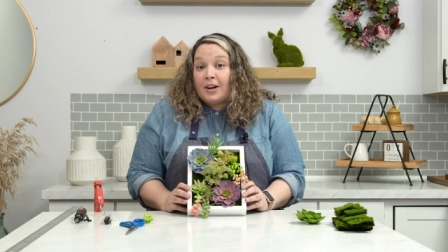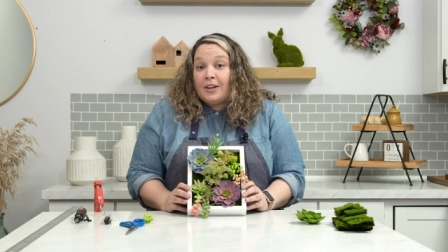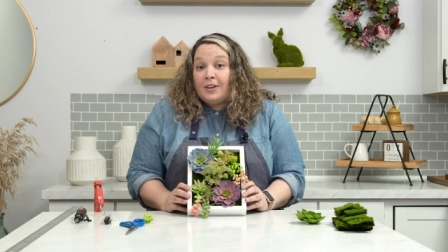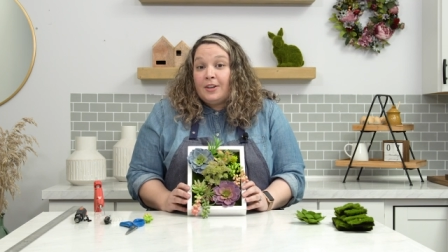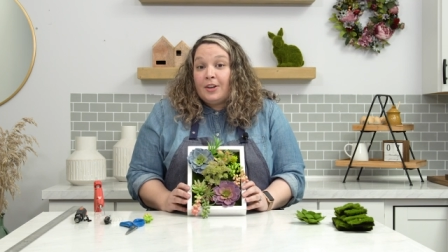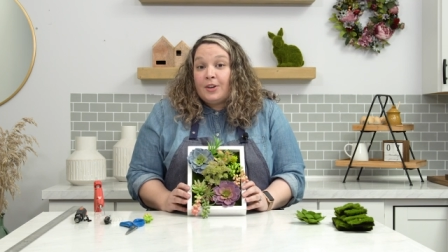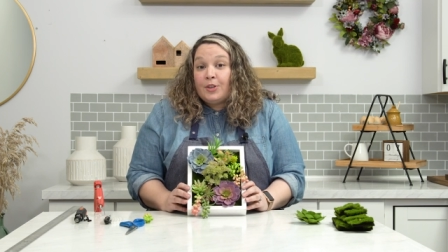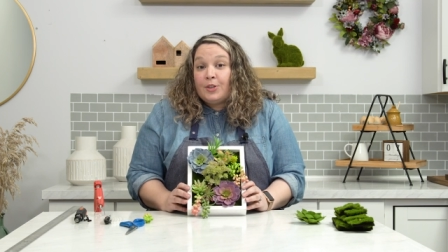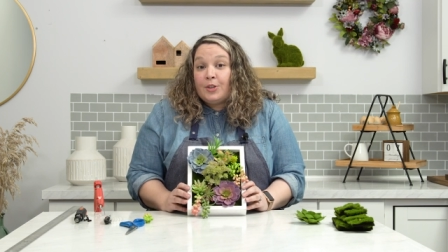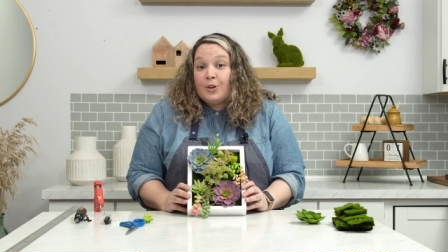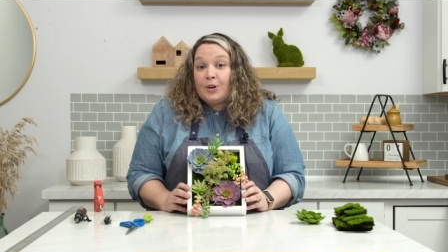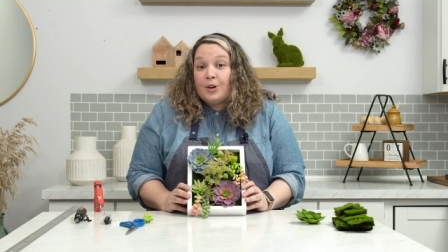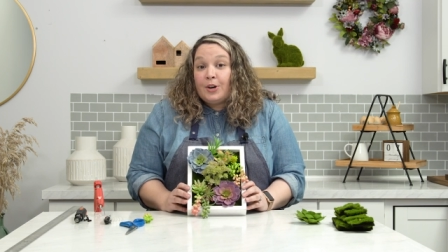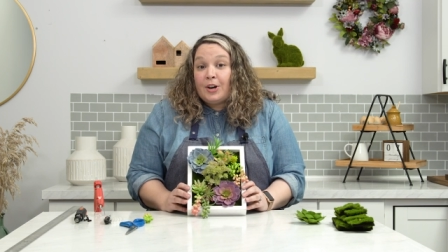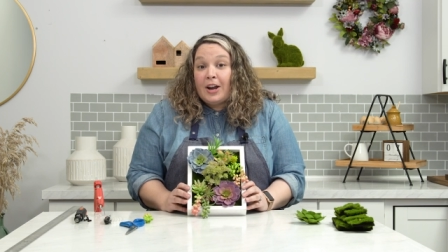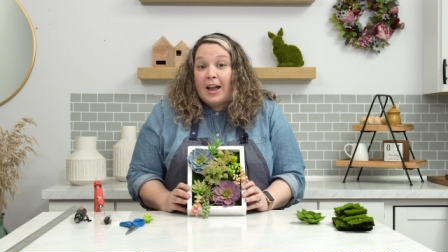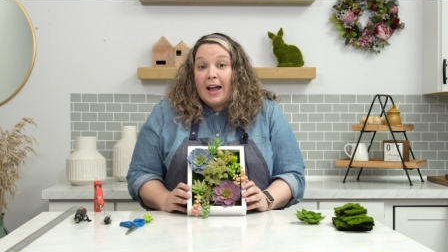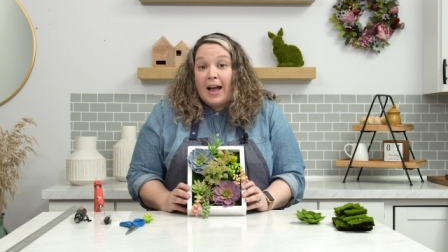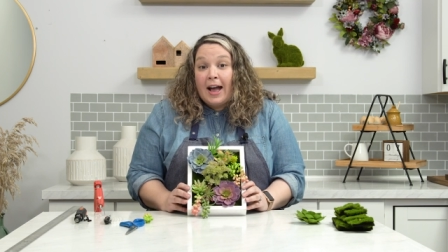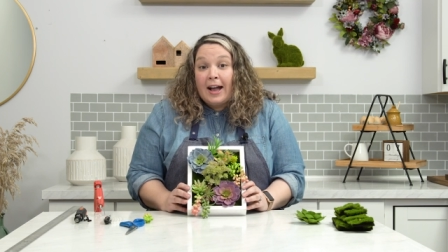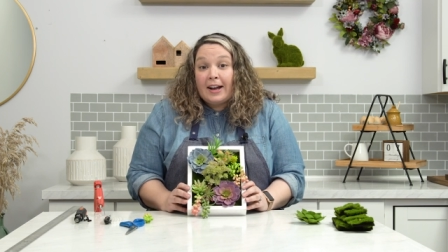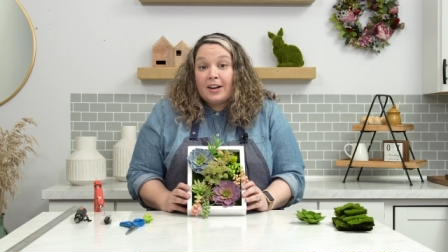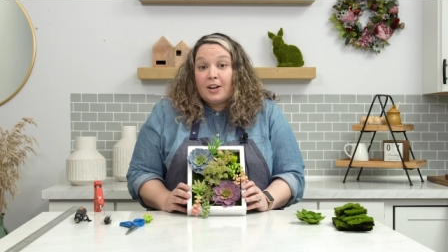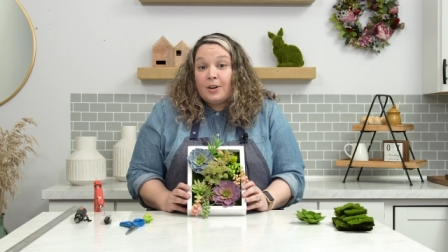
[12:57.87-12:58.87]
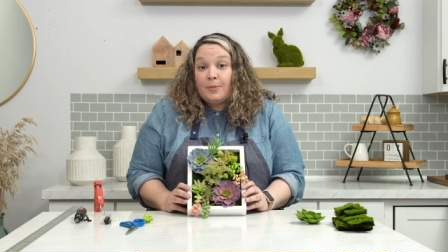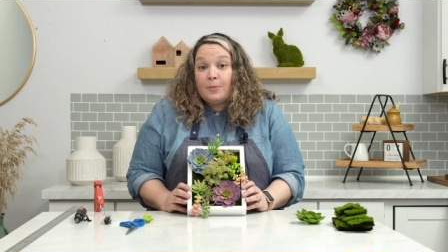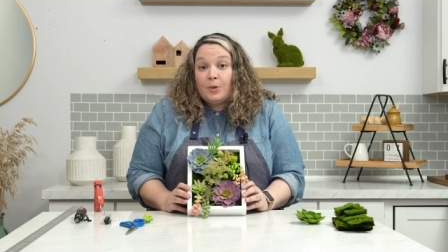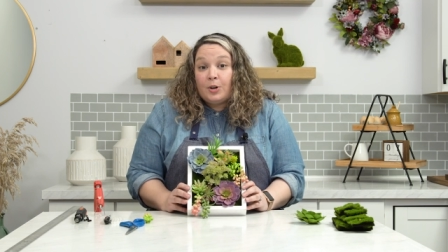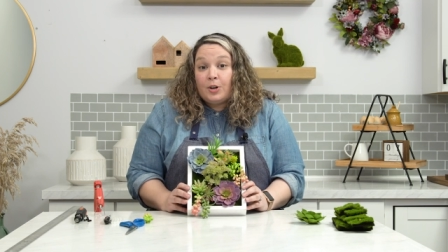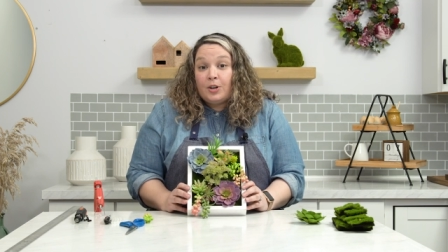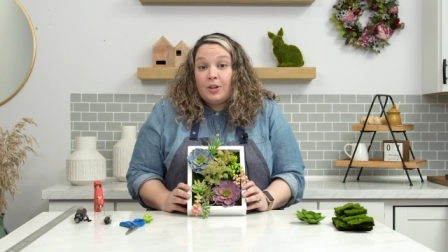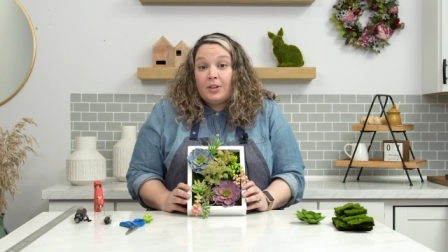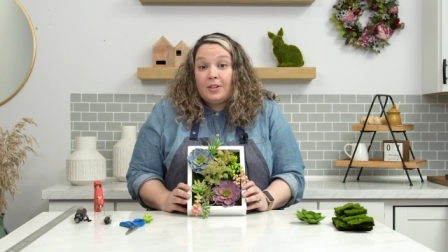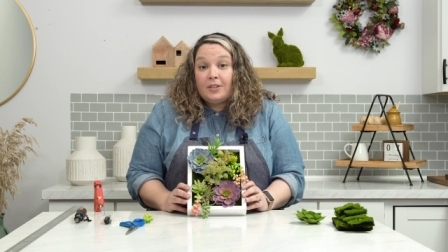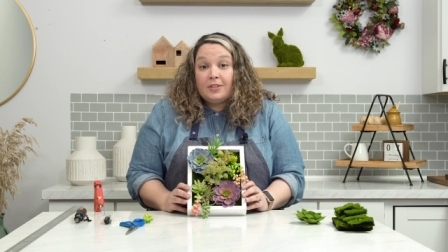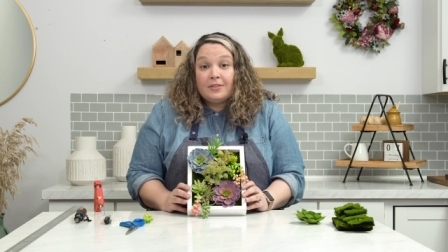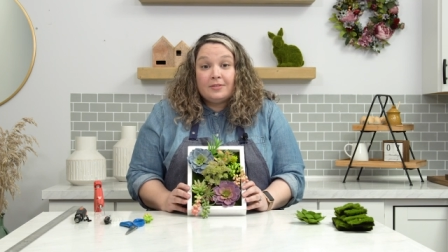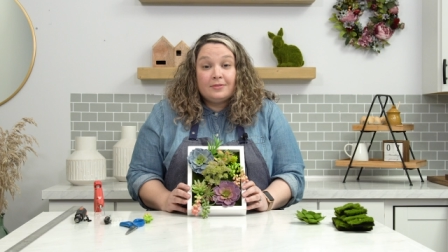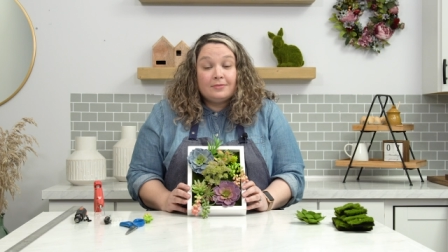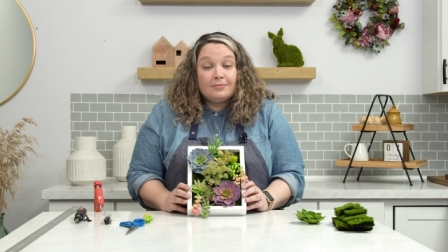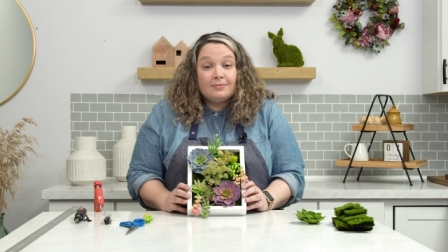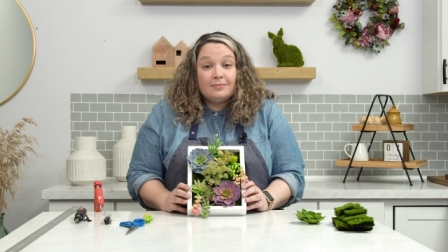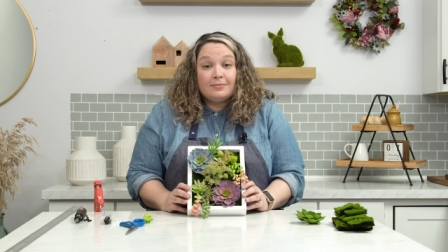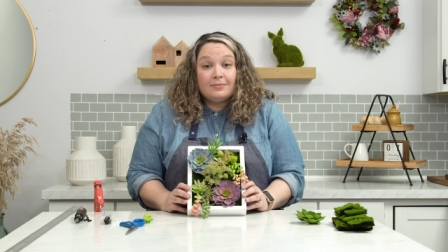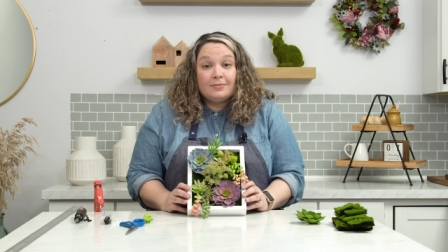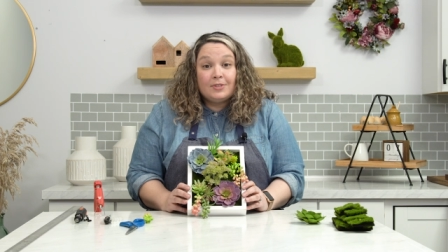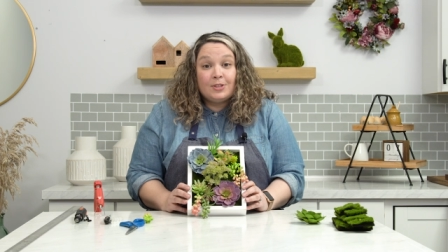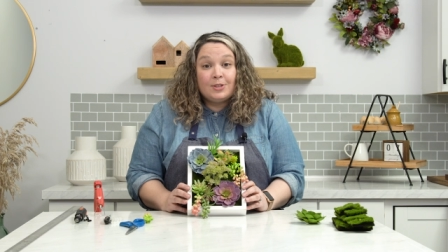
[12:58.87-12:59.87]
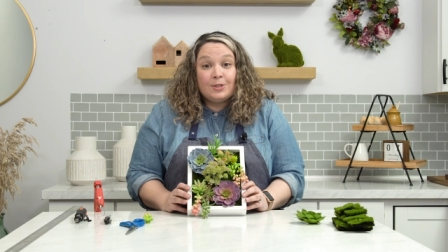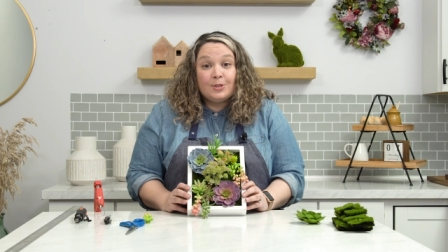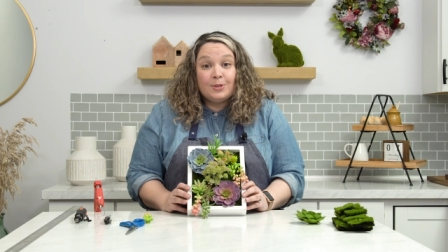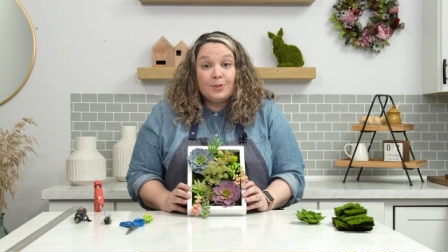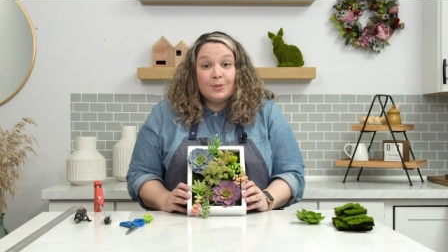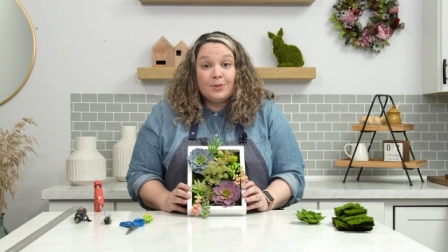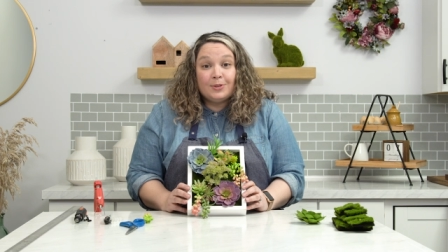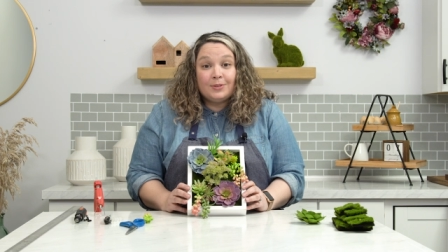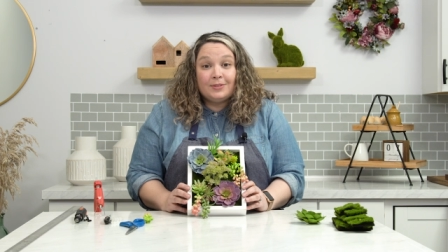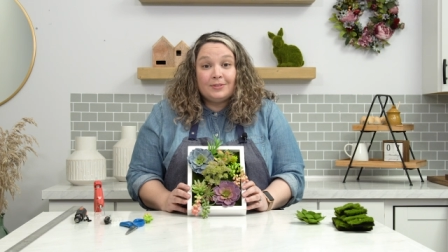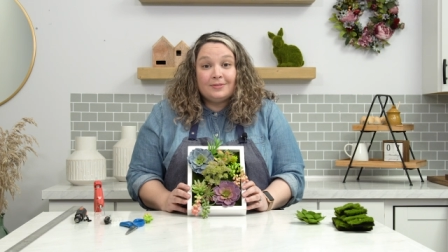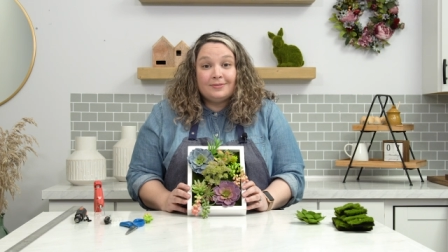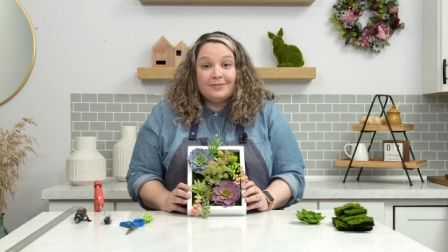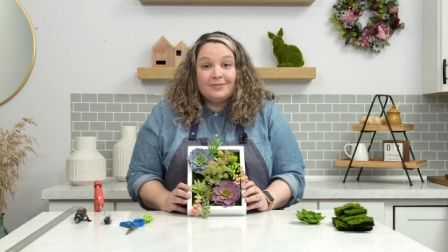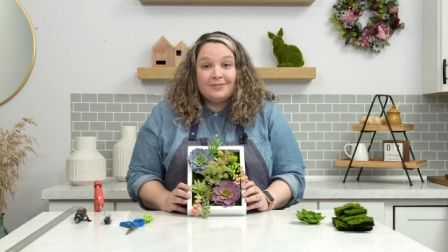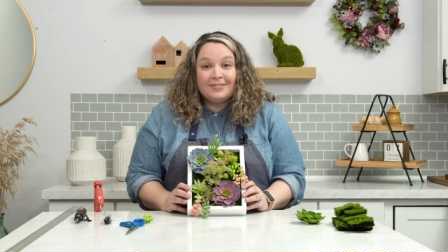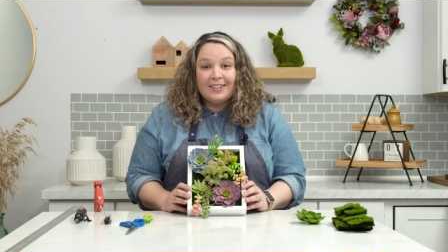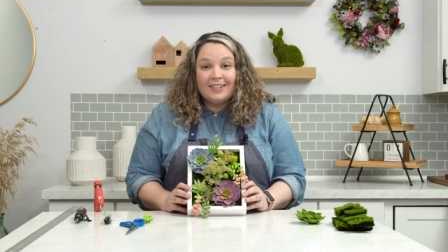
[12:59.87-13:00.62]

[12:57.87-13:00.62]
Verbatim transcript: another hack a Mall soon.